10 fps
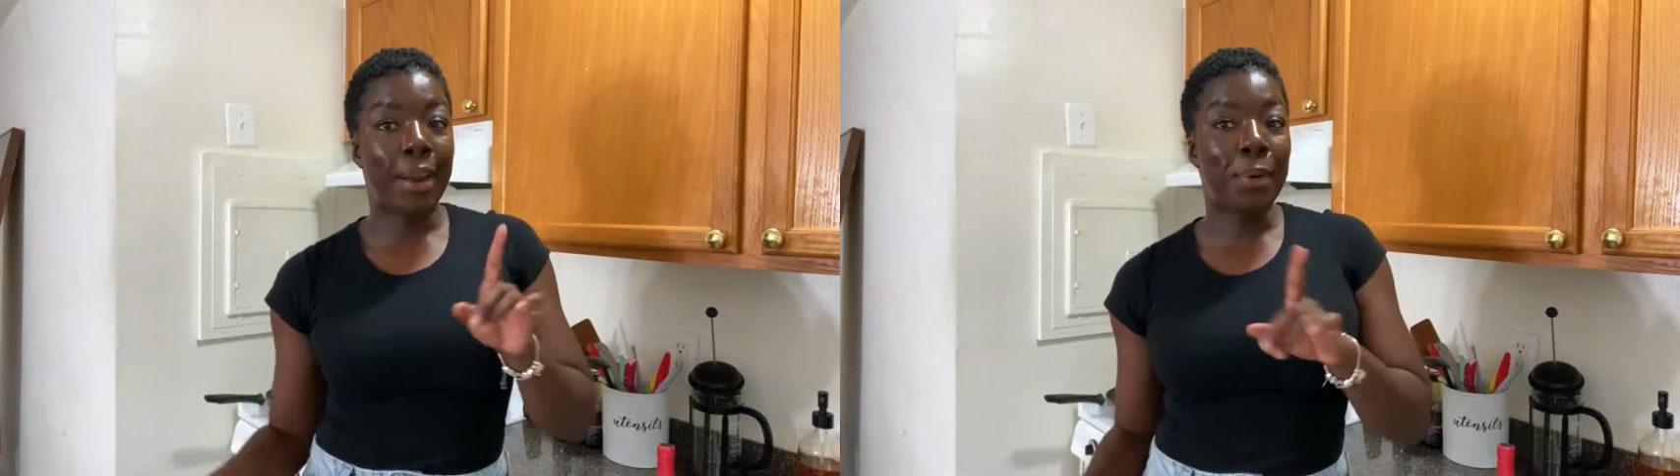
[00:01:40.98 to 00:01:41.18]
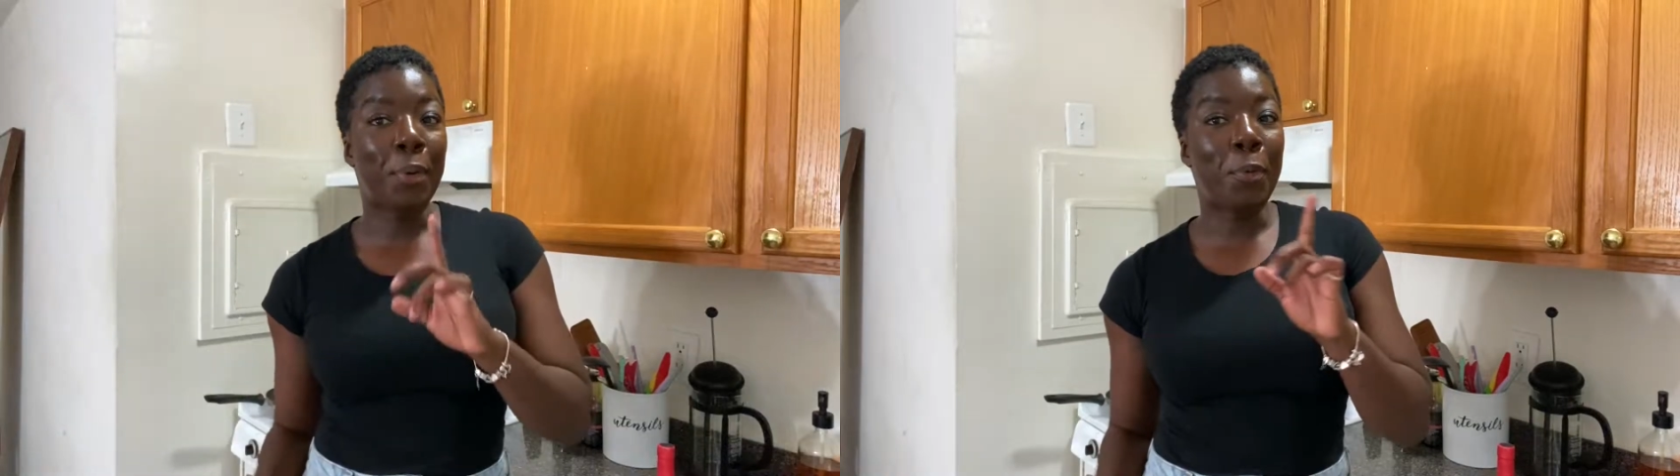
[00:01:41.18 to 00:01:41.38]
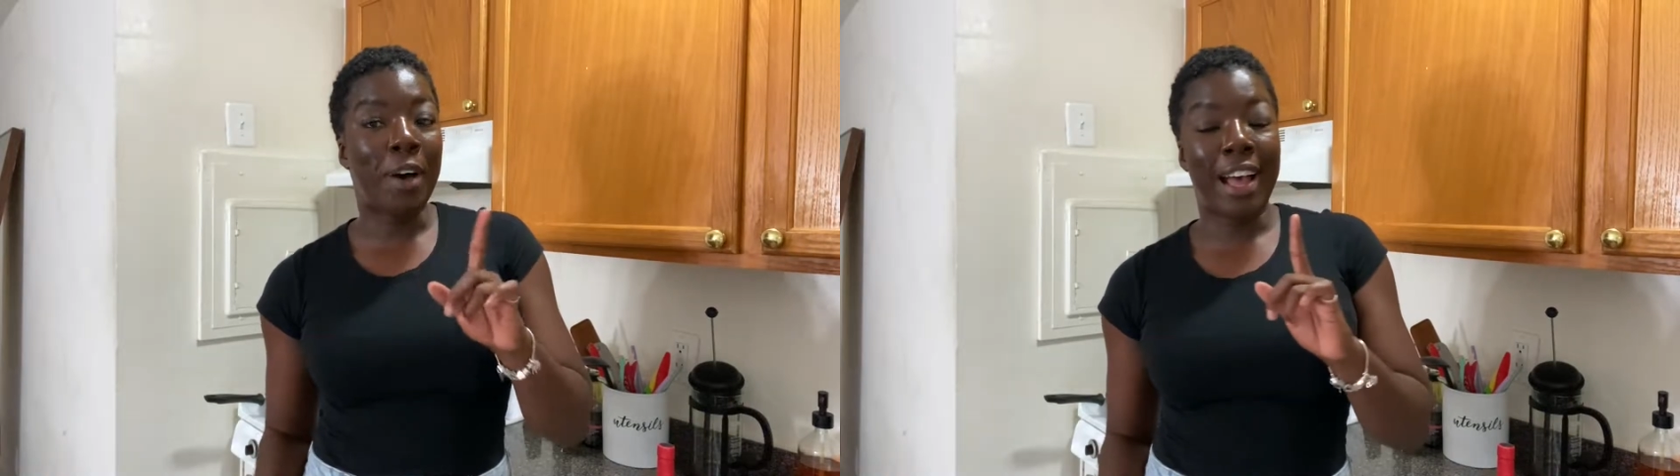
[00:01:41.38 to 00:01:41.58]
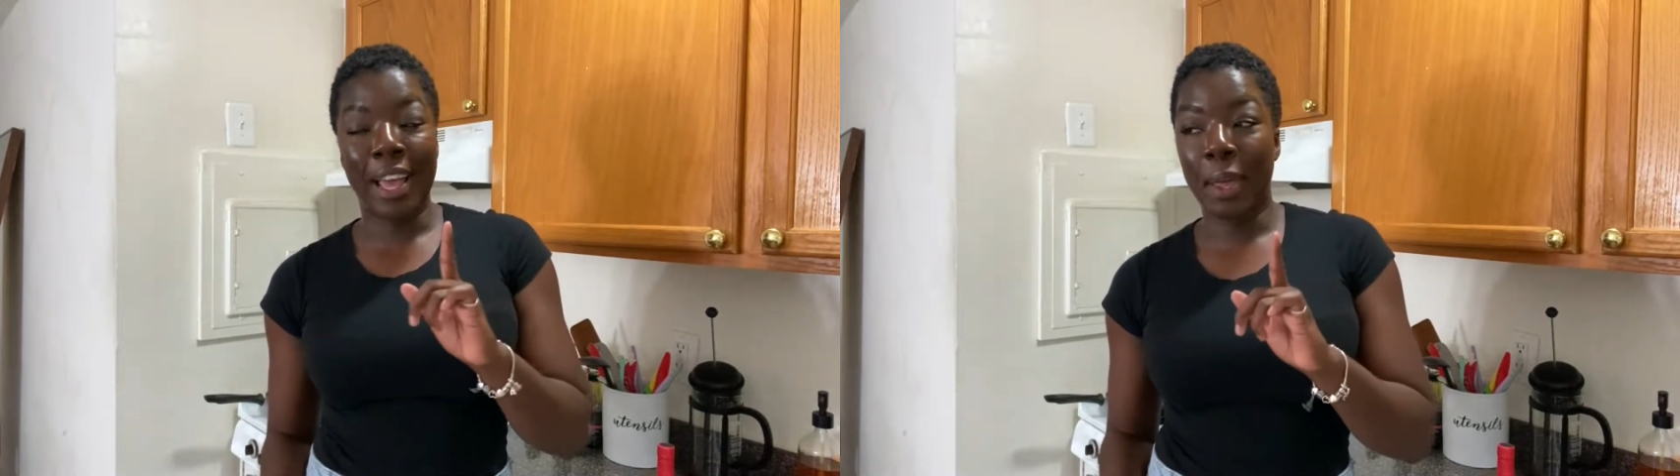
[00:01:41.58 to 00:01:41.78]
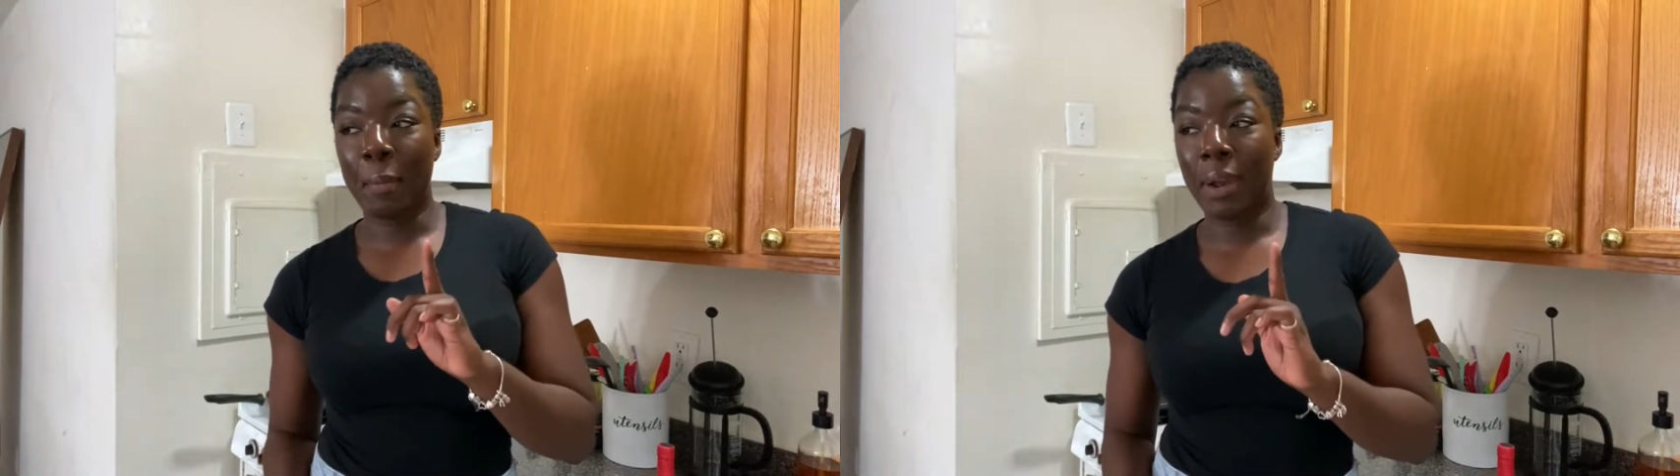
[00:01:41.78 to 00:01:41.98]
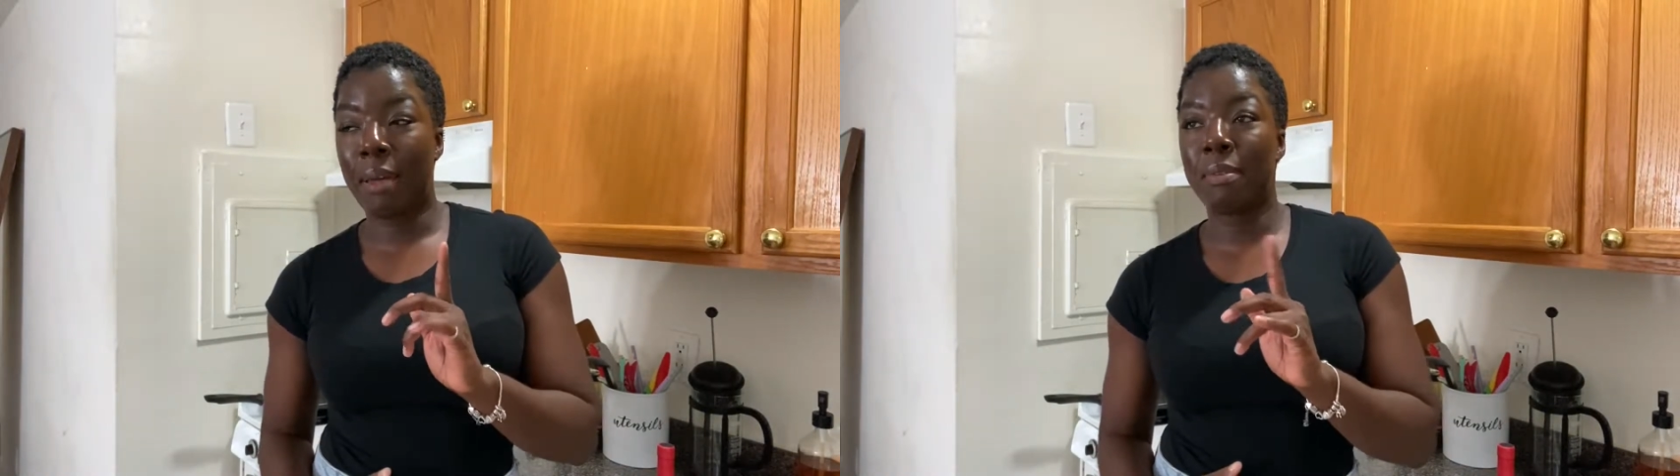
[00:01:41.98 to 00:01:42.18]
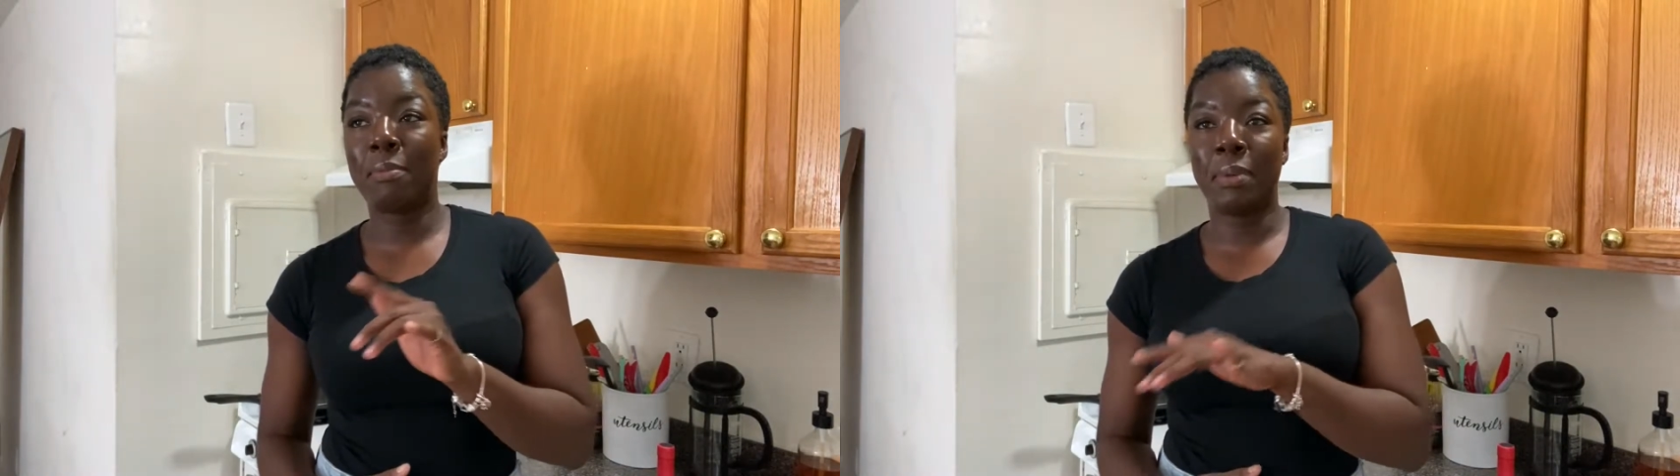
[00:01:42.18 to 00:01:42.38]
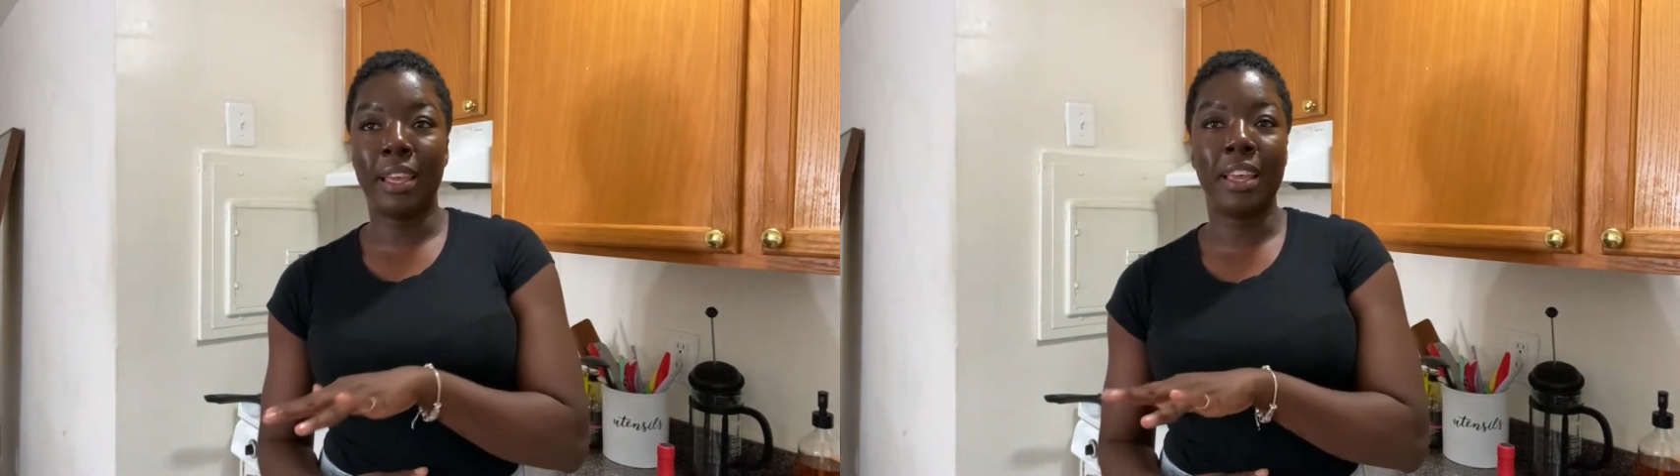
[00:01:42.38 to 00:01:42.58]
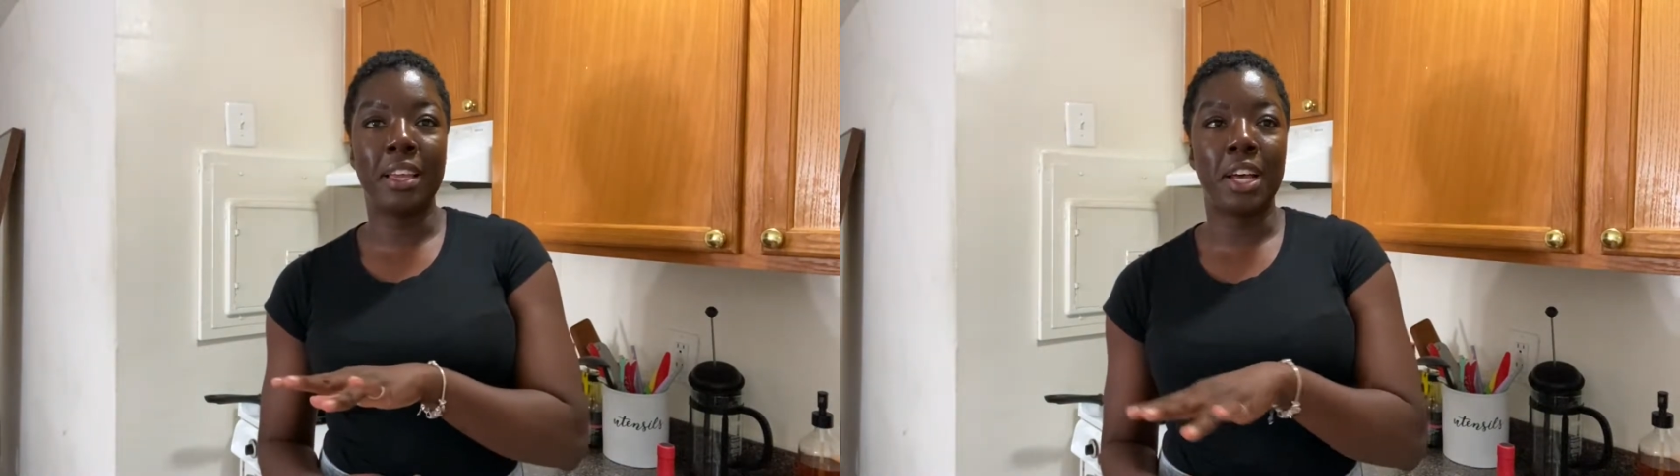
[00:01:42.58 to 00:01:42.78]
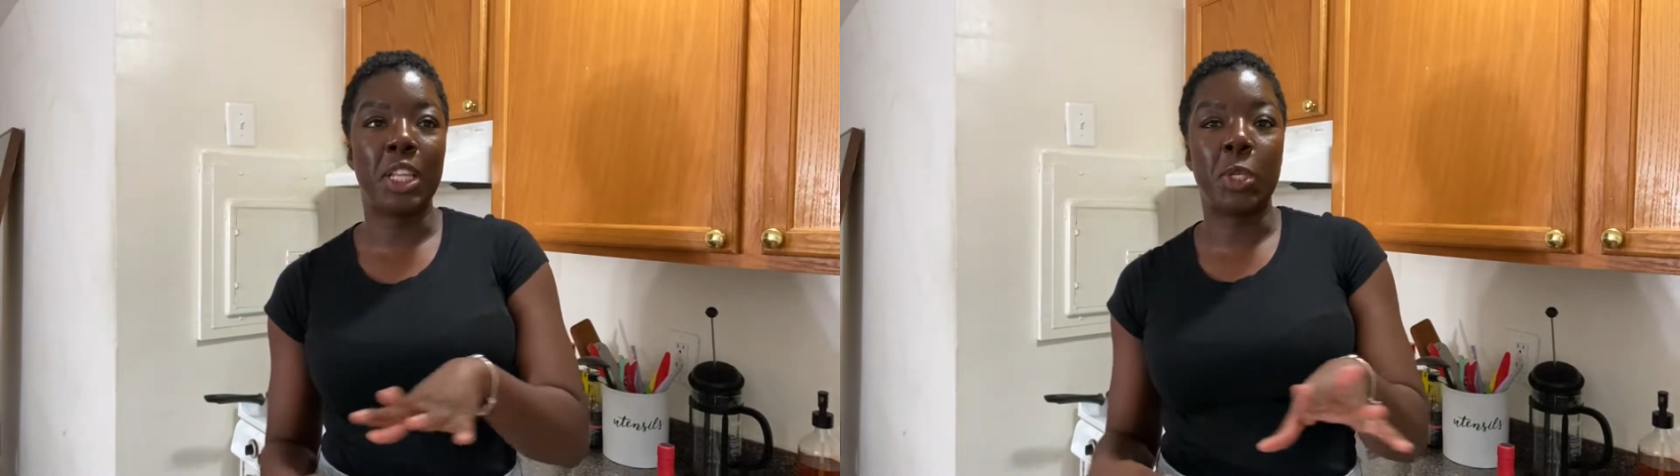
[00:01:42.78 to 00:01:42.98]
I don't know why, but I've been
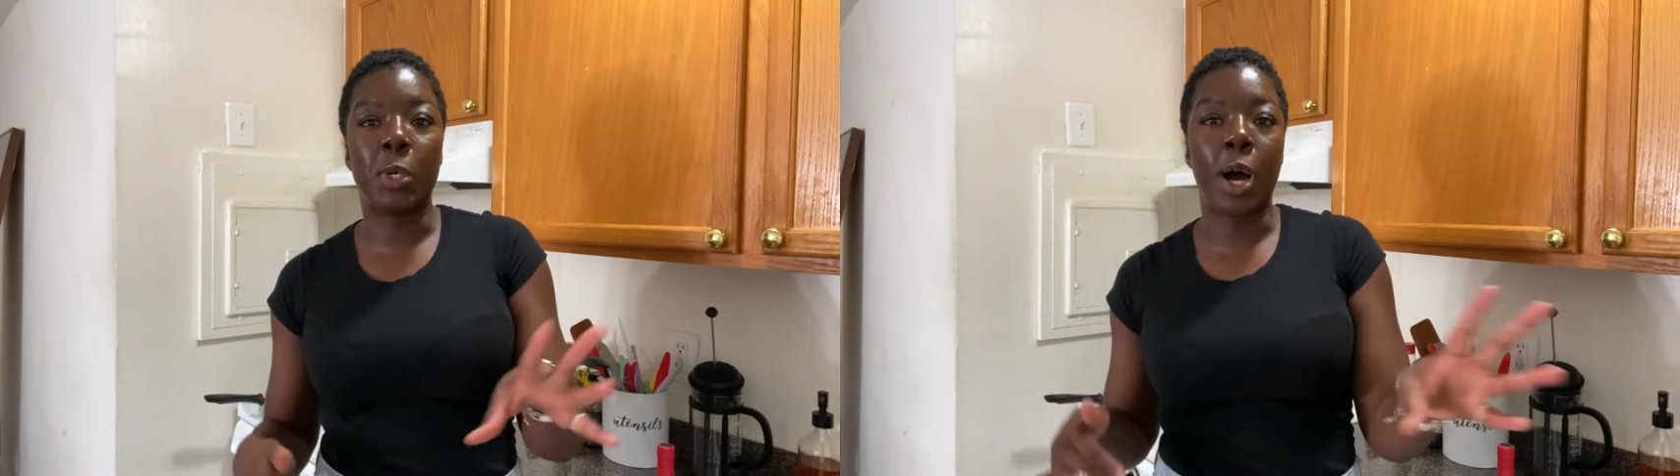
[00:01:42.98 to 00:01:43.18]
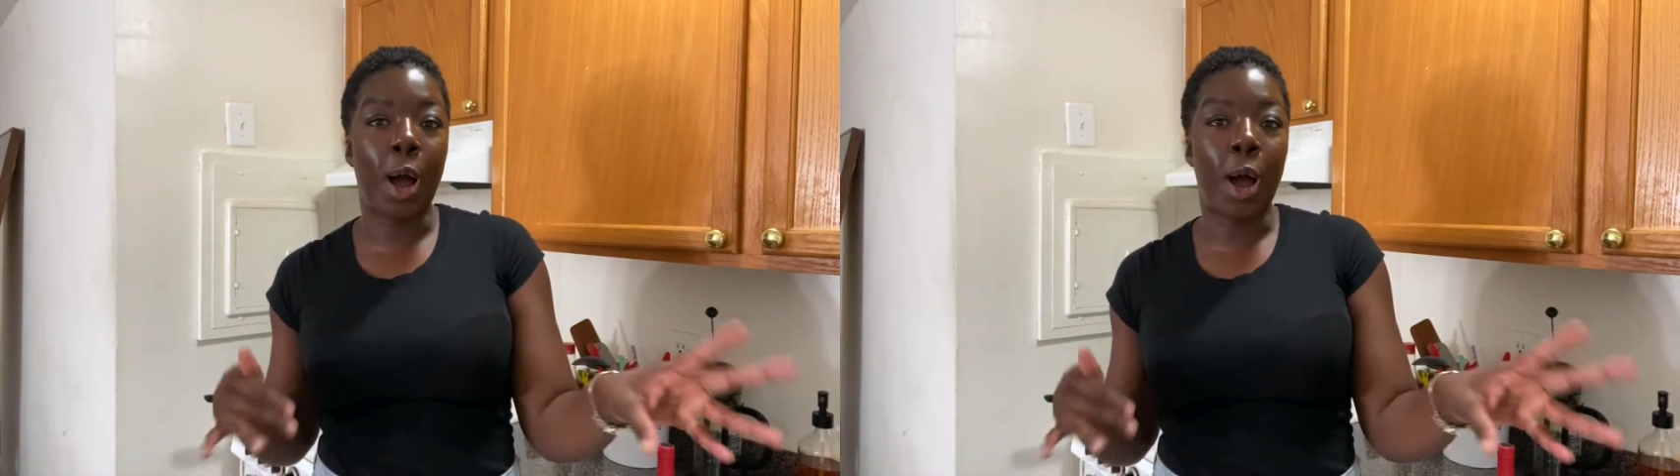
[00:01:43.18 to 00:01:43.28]
being a little